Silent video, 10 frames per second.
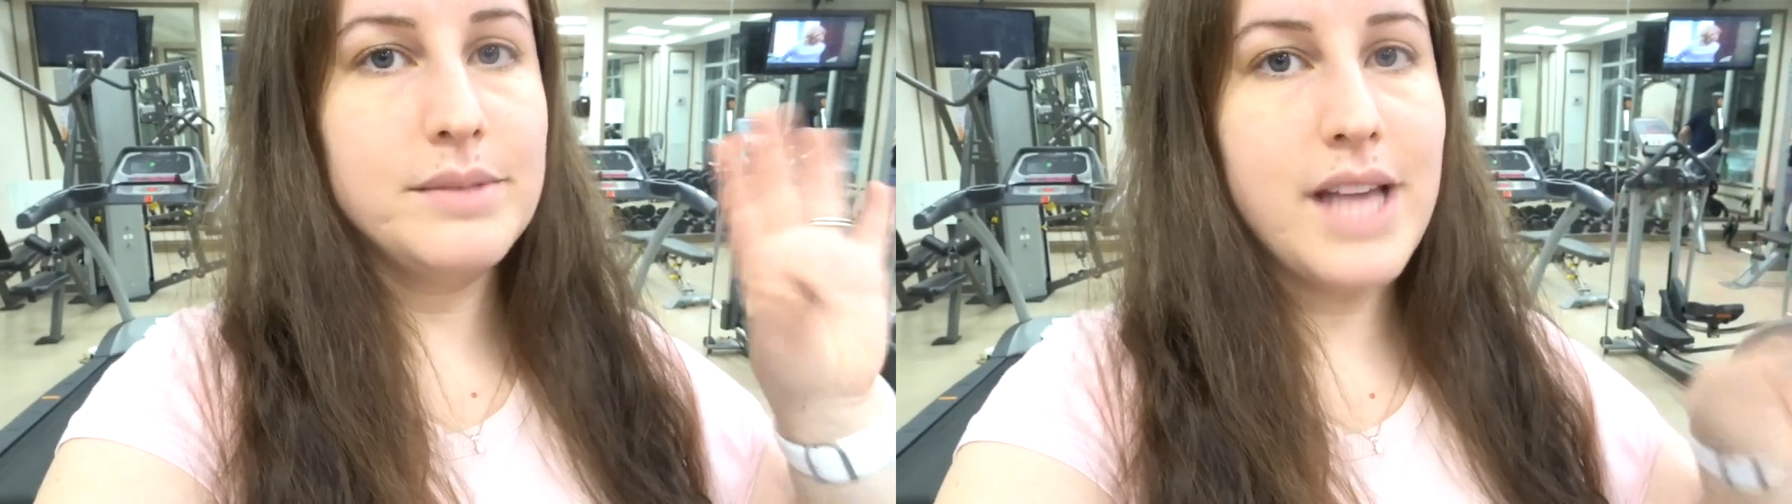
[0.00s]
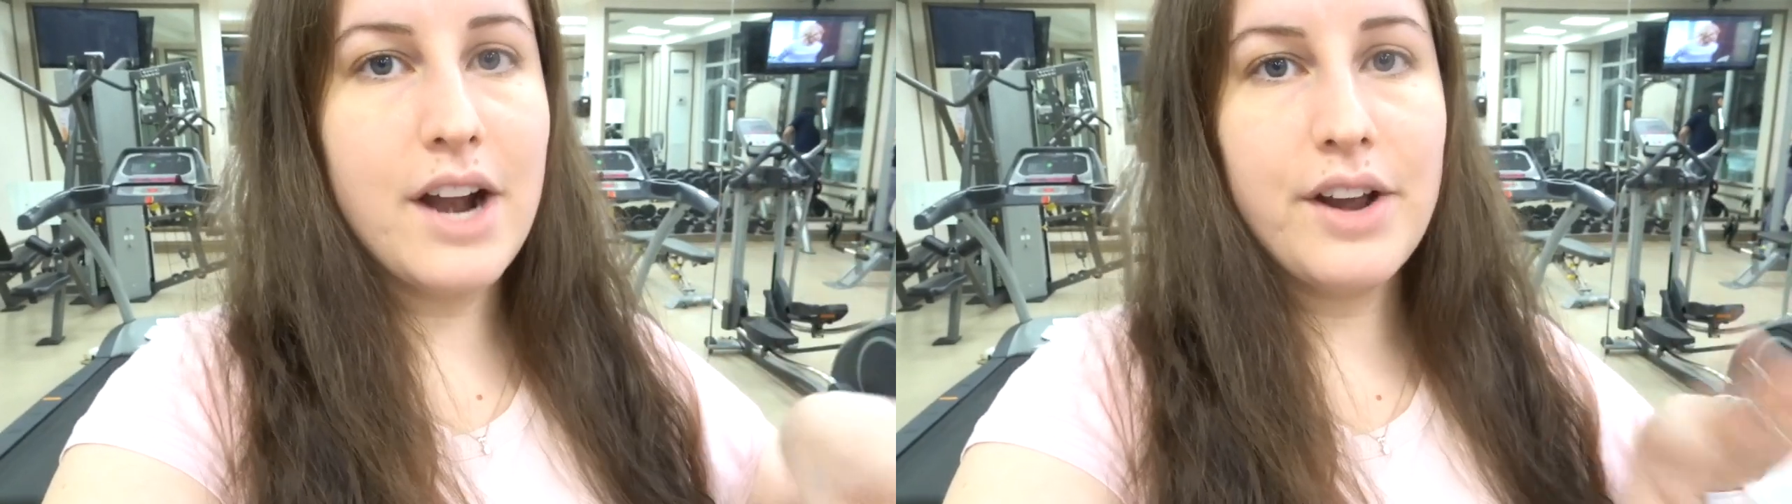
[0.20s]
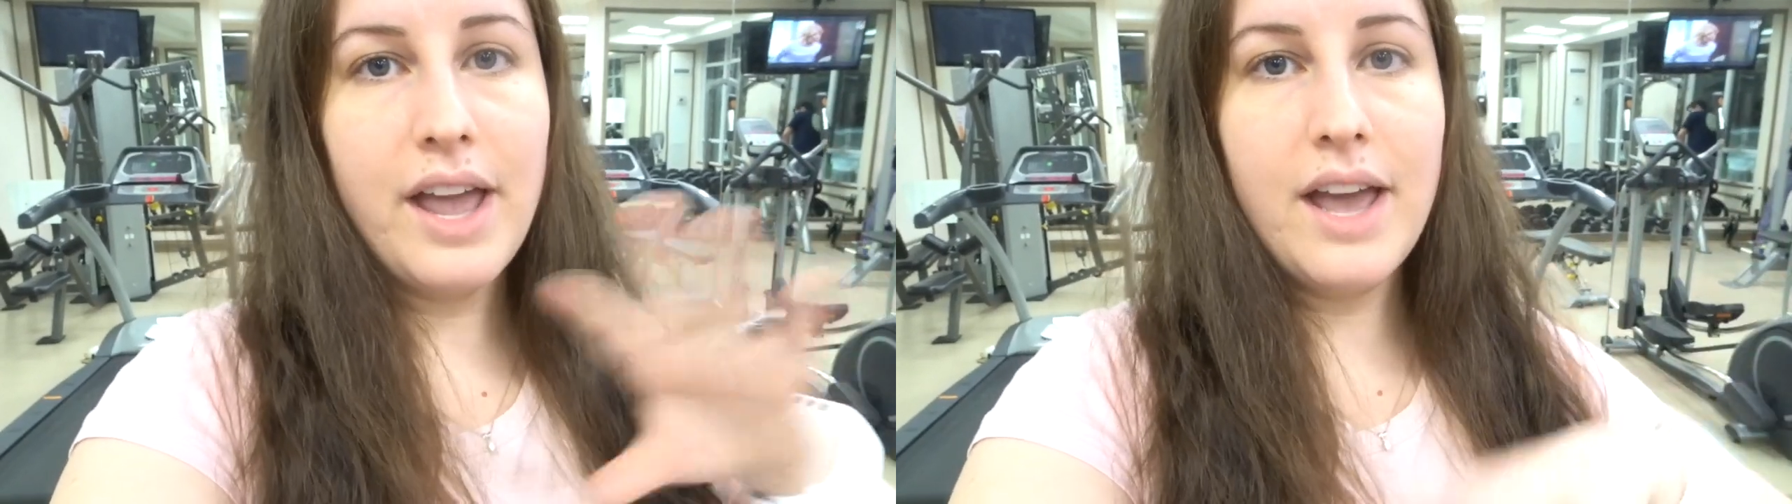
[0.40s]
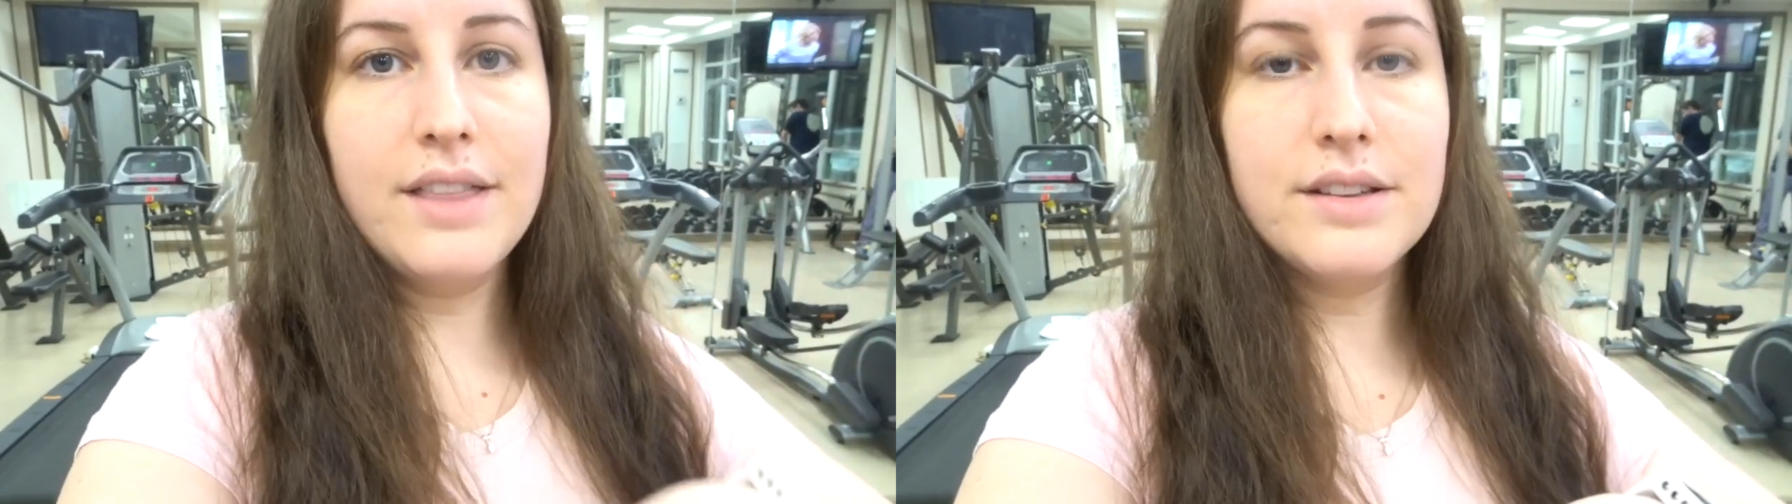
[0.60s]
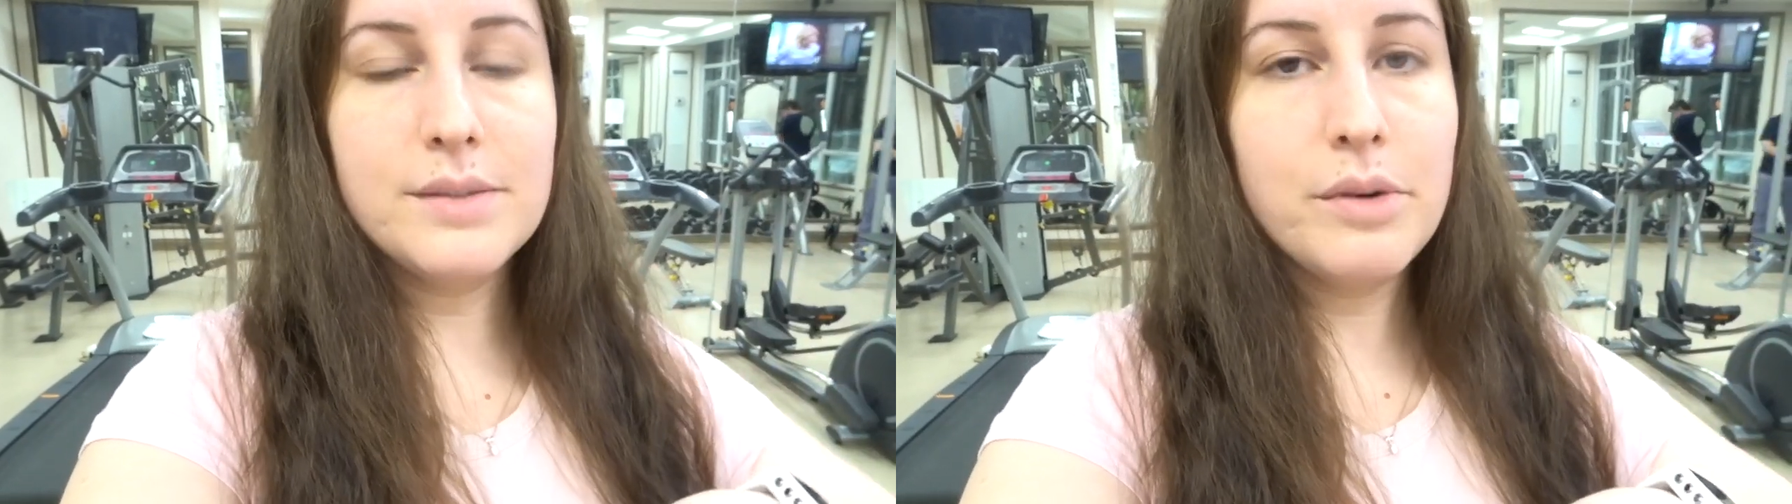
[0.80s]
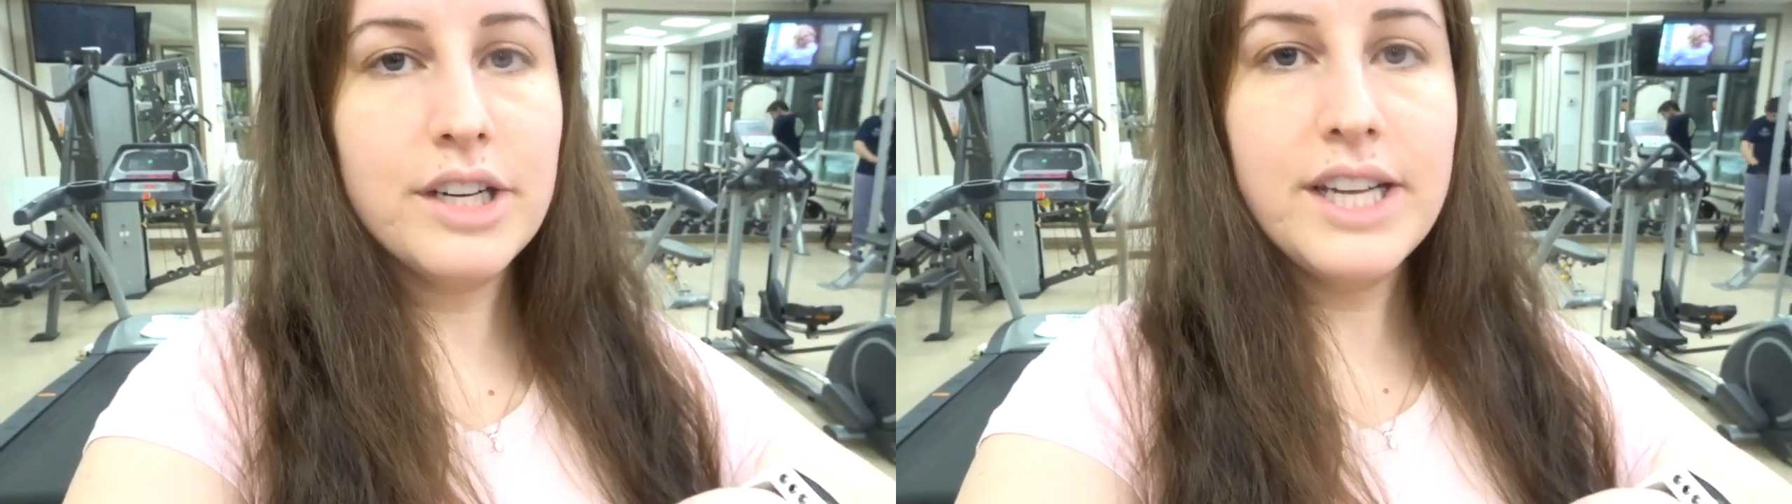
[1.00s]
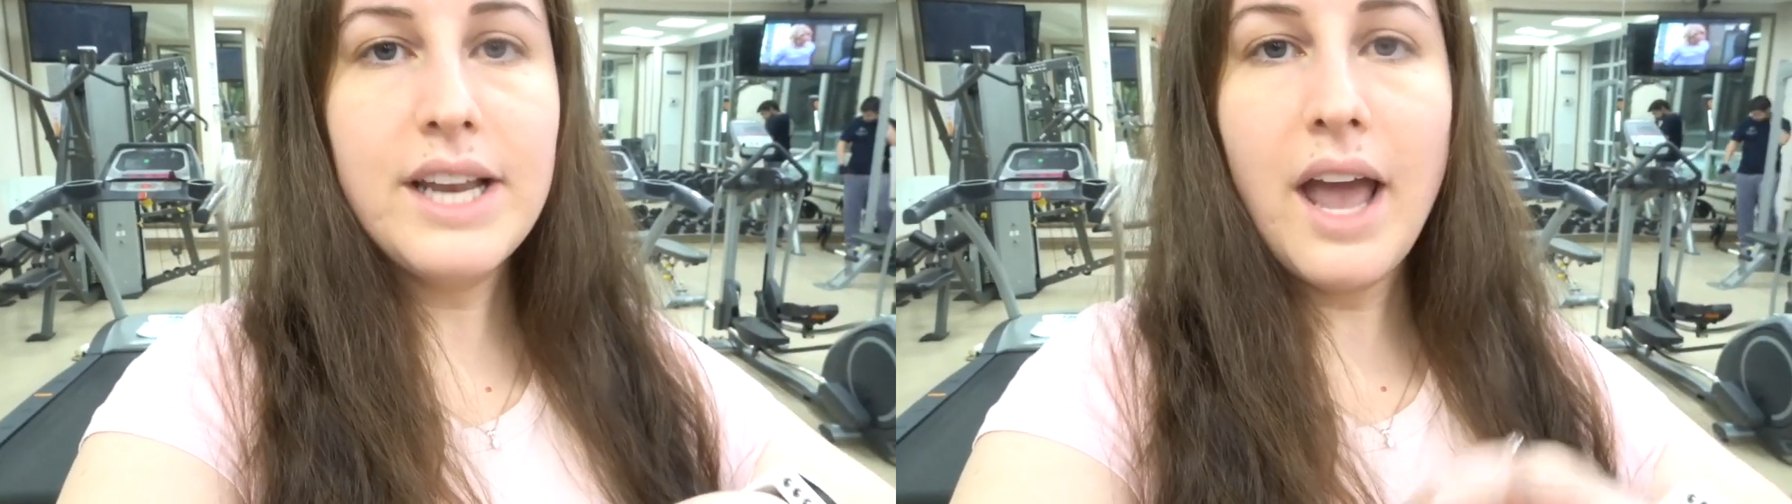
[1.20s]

Saturday and this morning,